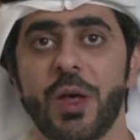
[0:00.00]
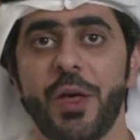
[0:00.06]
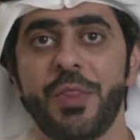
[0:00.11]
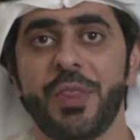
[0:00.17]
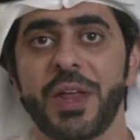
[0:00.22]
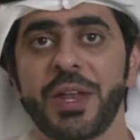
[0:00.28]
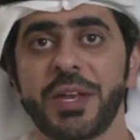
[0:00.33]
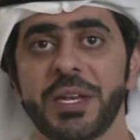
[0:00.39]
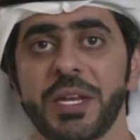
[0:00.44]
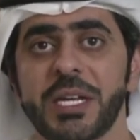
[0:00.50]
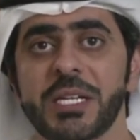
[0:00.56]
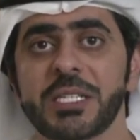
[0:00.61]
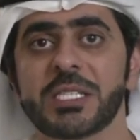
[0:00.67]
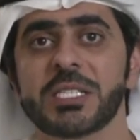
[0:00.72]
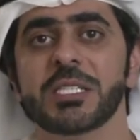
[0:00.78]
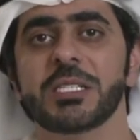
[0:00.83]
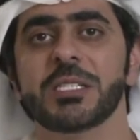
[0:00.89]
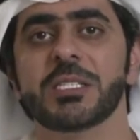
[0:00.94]
the
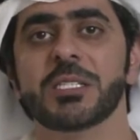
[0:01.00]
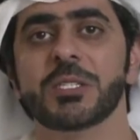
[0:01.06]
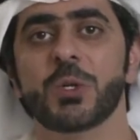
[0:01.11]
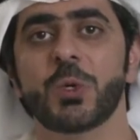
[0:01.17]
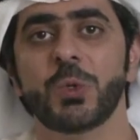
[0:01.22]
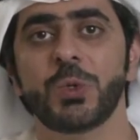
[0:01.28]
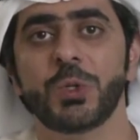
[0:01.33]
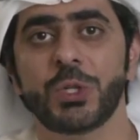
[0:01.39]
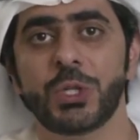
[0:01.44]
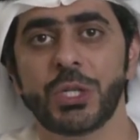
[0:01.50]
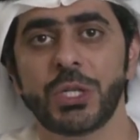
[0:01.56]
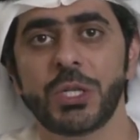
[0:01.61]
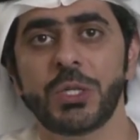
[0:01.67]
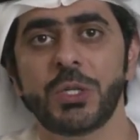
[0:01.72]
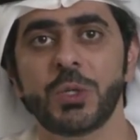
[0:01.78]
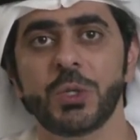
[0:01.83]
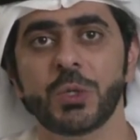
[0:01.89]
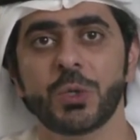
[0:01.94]
nation's
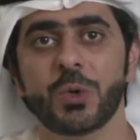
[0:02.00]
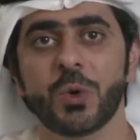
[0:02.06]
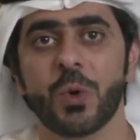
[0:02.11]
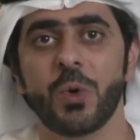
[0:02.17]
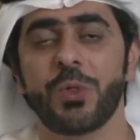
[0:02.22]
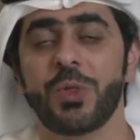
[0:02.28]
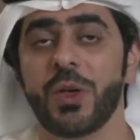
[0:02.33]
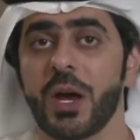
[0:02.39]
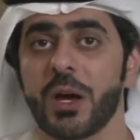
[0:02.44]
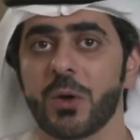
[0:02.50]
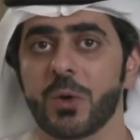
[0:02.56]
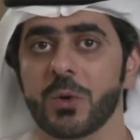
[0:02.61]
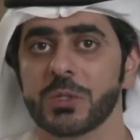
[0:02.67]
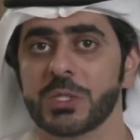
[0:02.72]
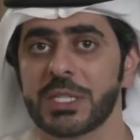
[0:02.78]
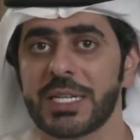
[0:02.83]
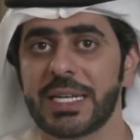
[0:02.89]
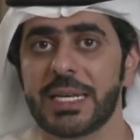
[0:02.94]
continued growth
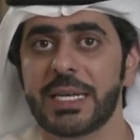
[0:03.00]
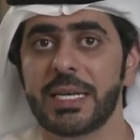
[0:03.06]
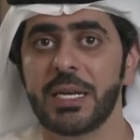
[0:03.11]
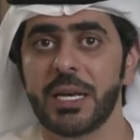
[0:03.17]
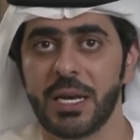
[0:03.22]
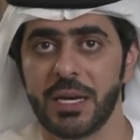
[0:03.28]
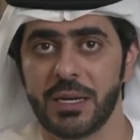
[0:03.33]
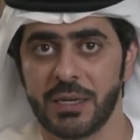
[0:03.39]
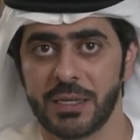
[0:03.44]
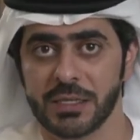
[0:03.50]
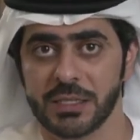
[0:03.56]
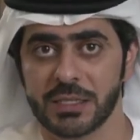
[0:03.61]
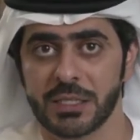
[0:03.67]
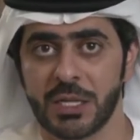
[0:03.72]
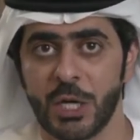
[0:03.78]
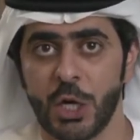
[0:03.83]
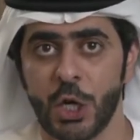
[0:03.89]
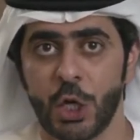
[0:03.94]
across key areas,